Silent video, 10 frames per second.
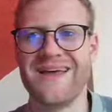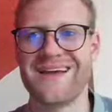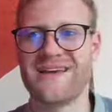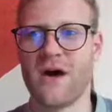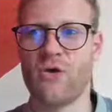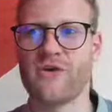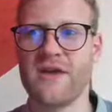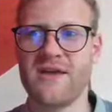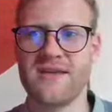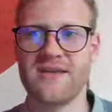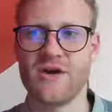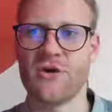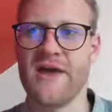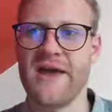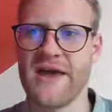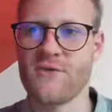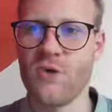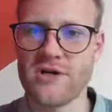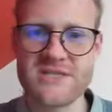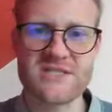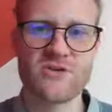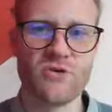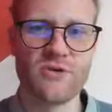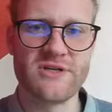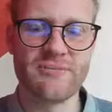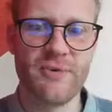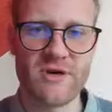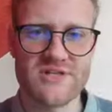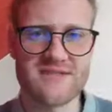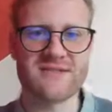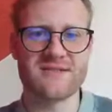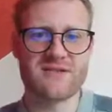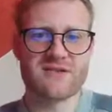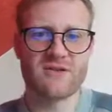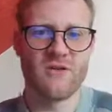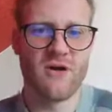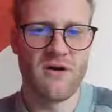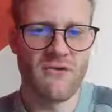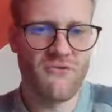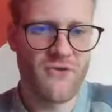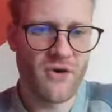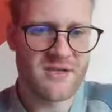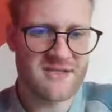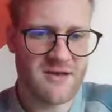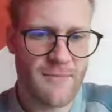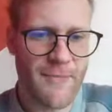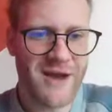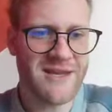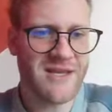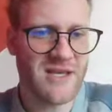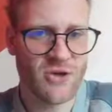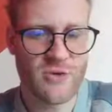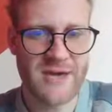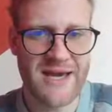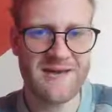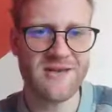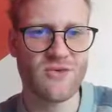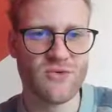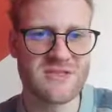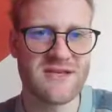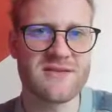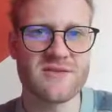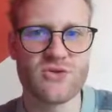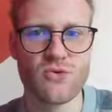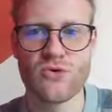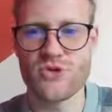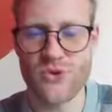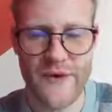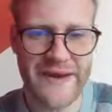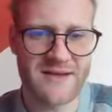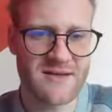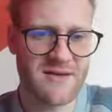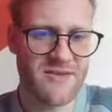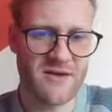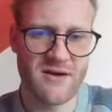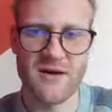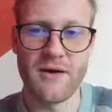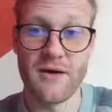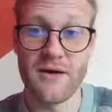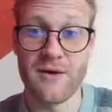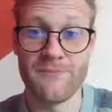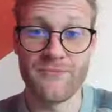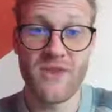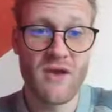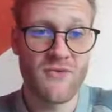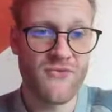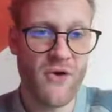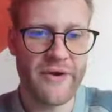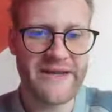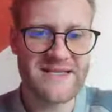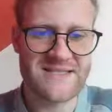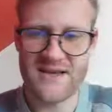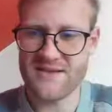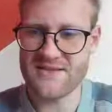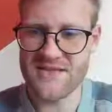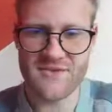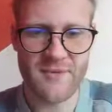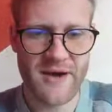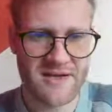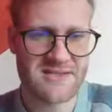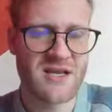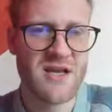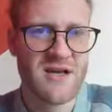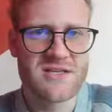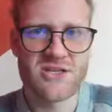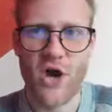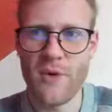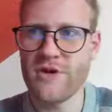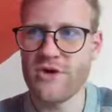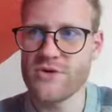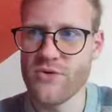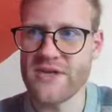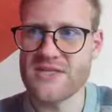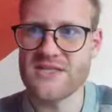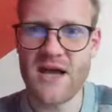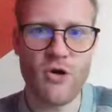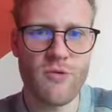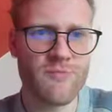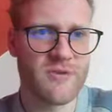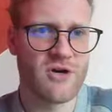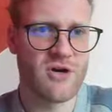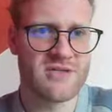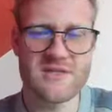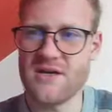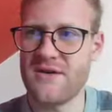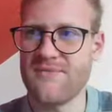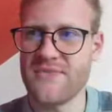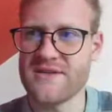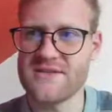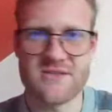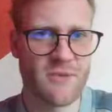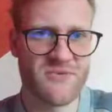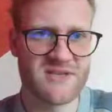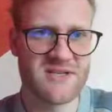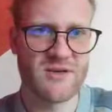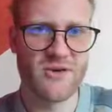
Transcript: account here. And once you deposited your first money, you can use it to trade the um, Forex and C F D markets. So I will not do this now because um, this is obviously